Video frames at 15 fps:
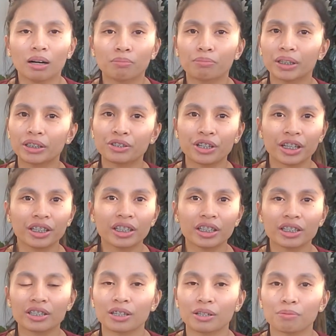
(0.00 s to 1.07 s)
the trading
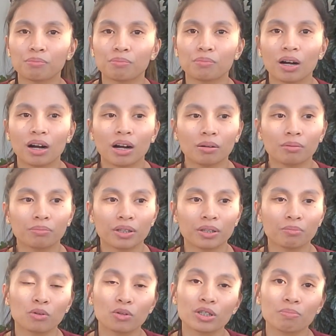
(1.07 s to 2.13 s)
is the
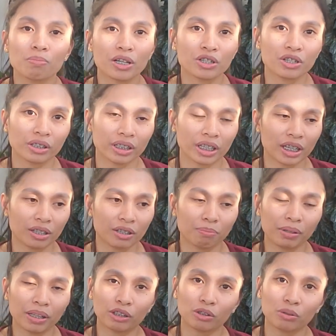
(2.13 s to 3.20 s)
most special thing in the
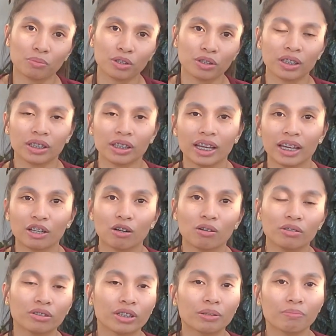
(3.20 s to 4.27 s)
plant community. And
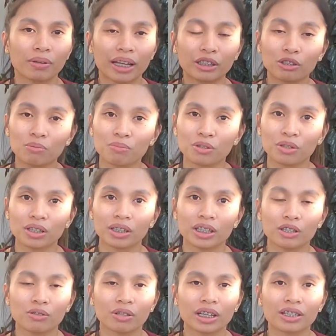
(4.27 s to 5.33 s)
also in plant community,
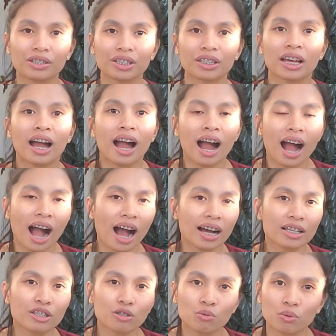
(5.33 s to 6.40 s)
you can just
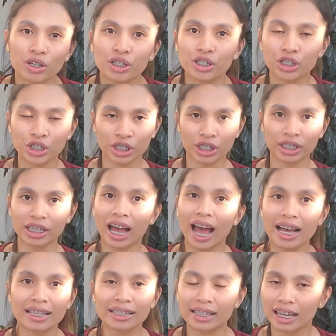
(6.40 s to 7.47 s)
ask questions,
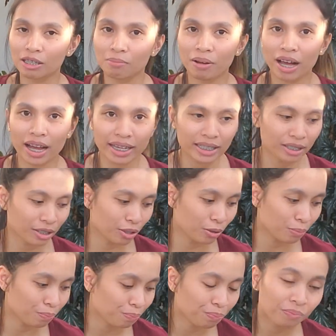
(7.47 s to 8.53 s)
ask advice.
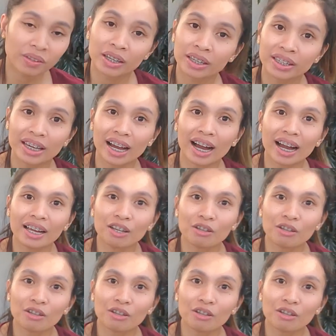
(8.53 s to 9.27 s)
So yeah,